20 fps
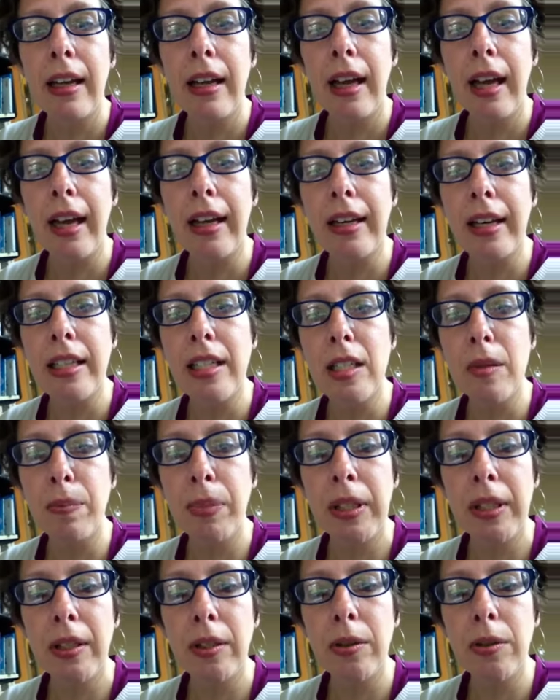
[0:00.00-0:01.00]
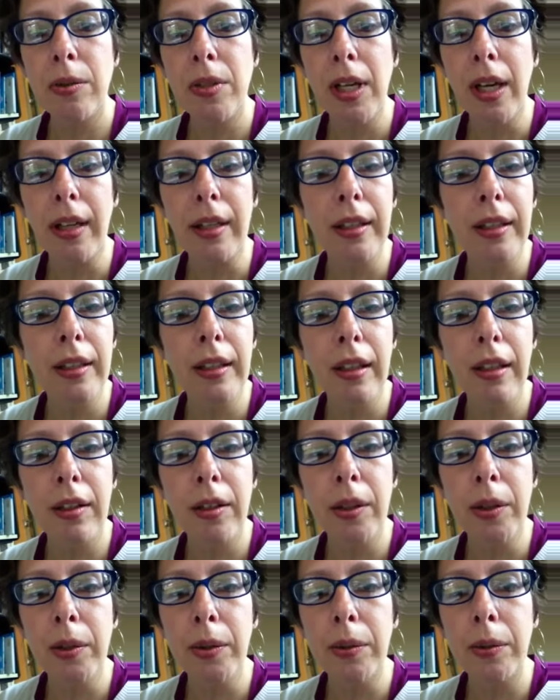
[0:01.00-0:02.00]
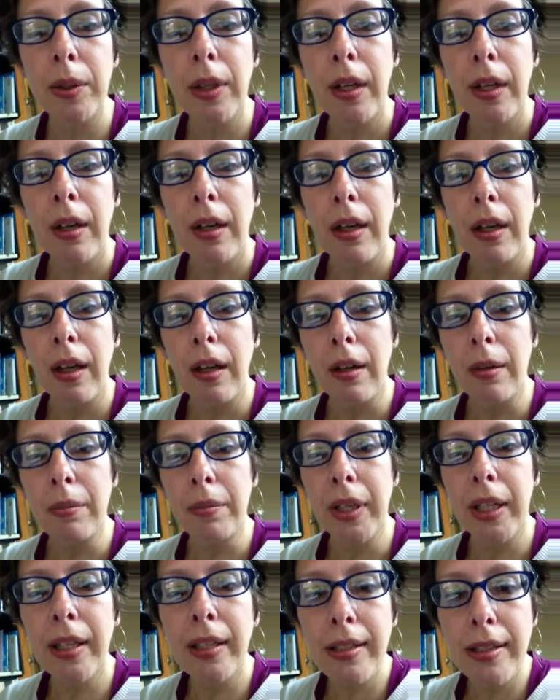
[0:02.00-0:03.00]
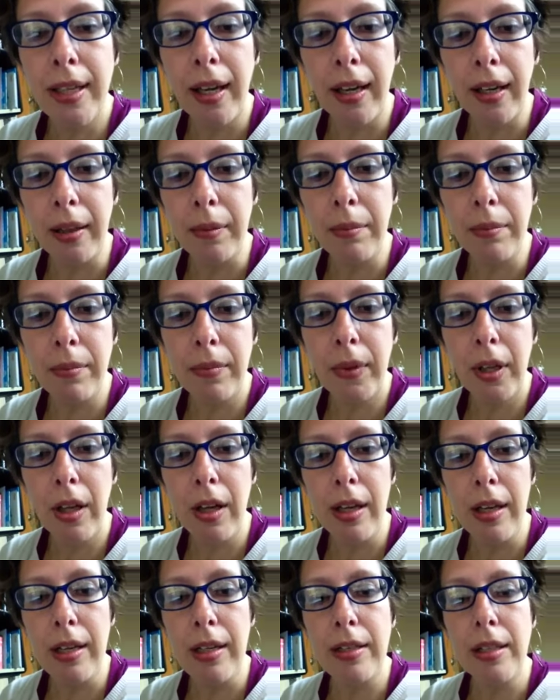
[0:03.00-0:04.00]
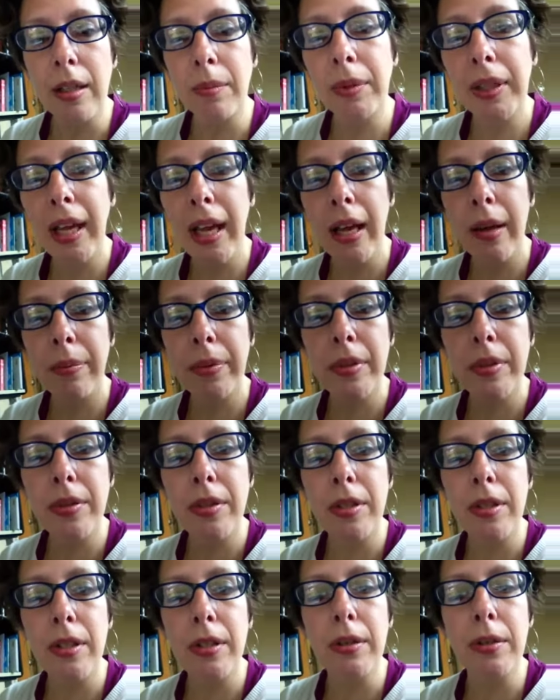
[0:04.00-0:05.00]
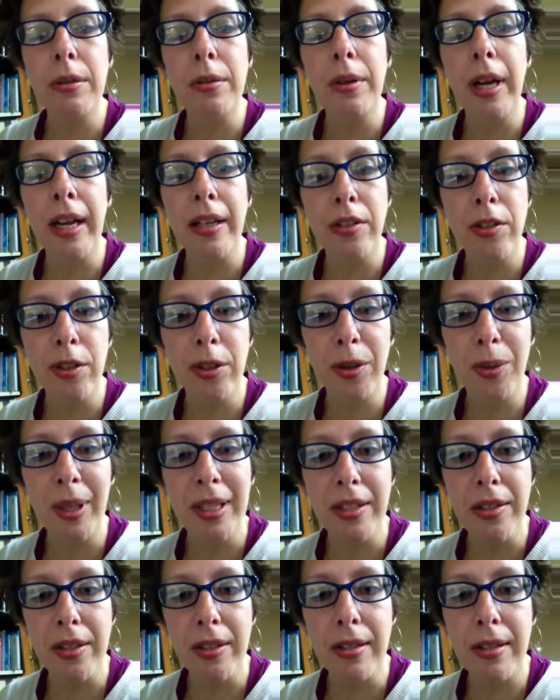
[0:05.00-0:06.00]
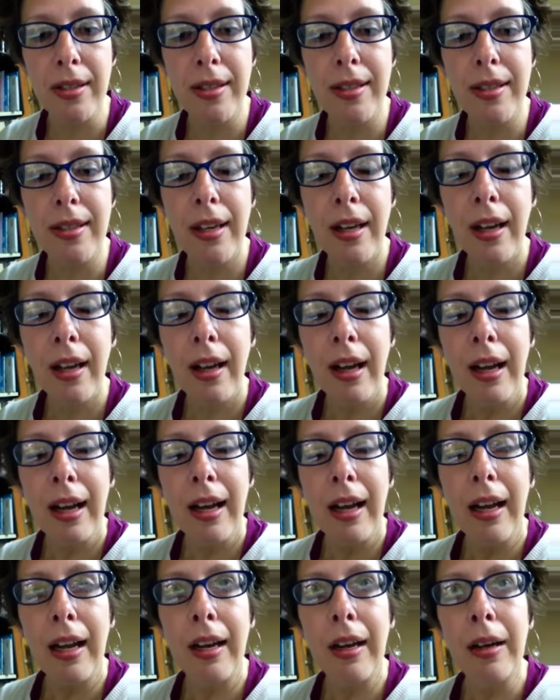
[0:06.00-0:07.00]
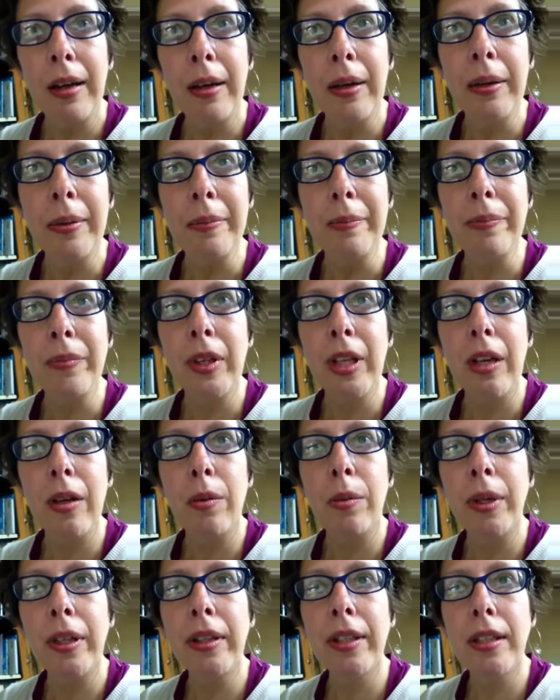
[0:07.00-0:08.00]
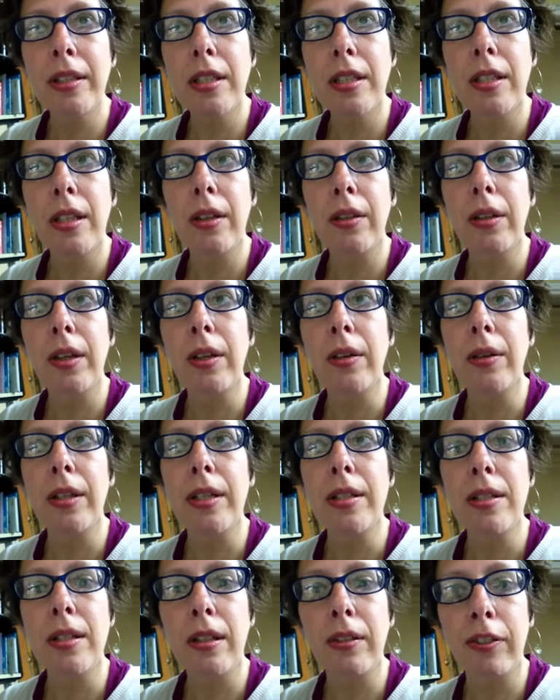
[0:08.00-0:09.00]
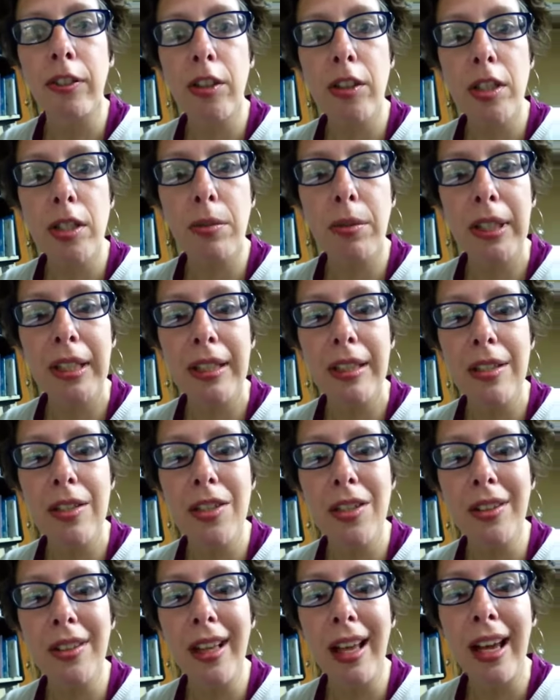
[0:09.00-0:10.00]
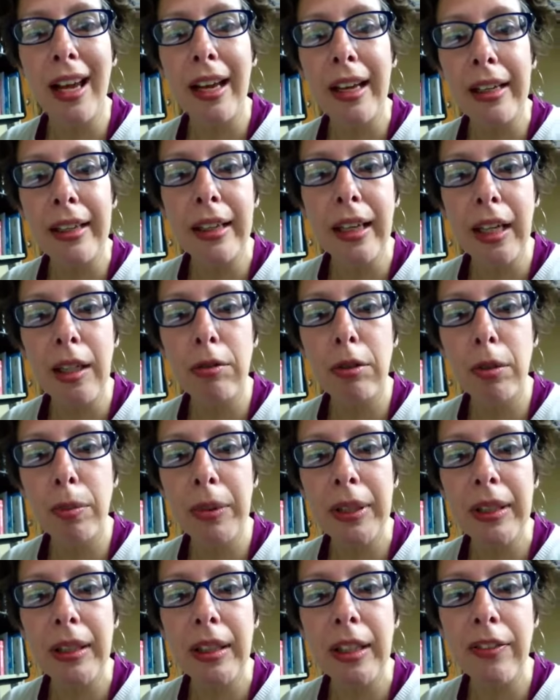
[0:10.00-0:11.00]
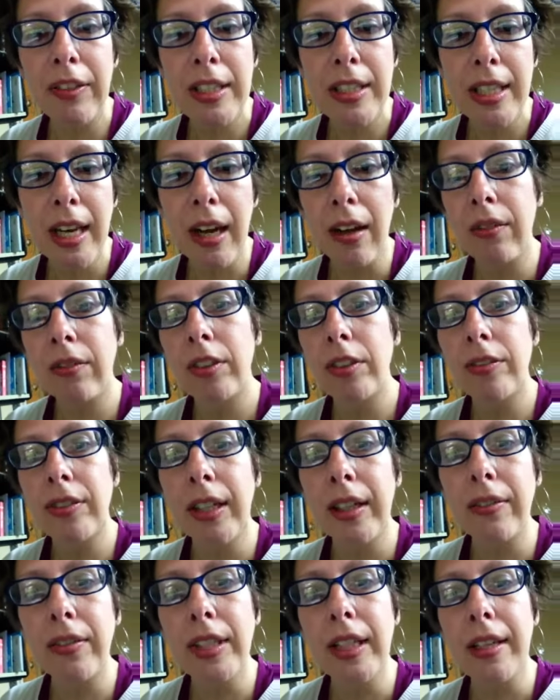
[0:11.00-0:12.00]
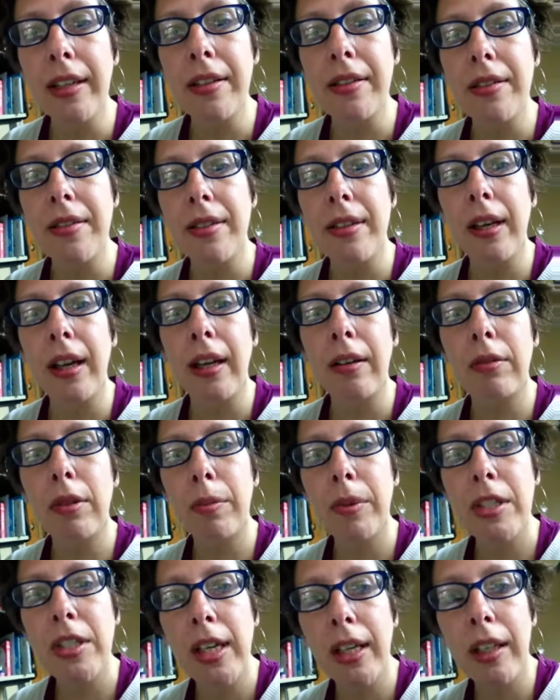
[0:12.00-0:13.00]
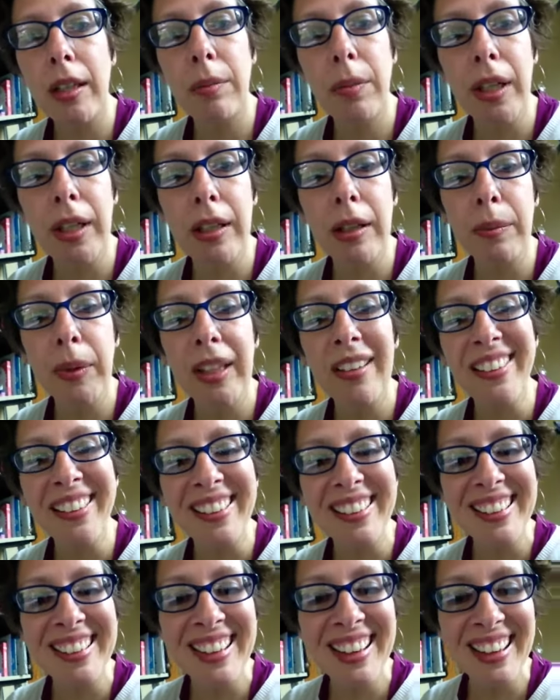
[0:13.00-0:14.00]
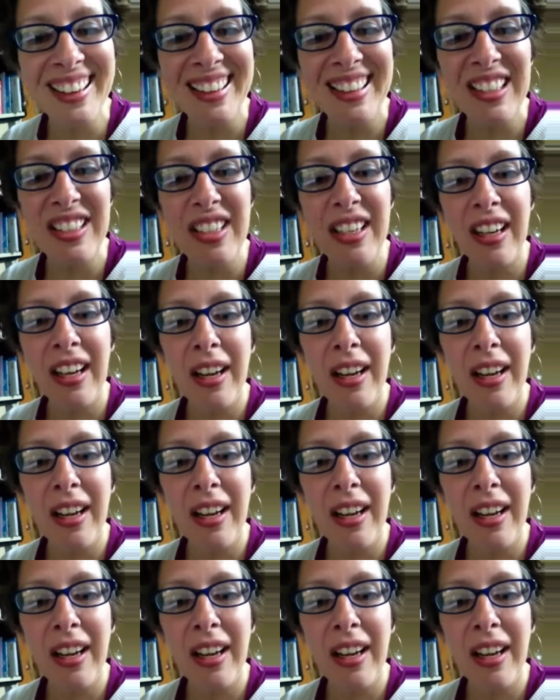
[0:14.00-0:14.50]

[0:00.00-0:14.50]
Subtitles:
at spu.edu anytime, and I'll be happy to answer your questions. One thing to know, though, is the first week in July, I will be leaving town for 5 days. I will be checking my email at night,